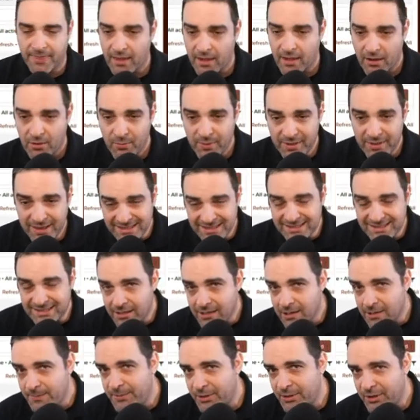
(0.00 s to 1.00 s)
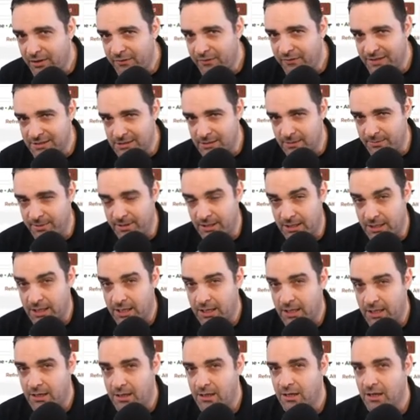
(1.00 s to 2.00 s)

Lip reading: with the set component visibility,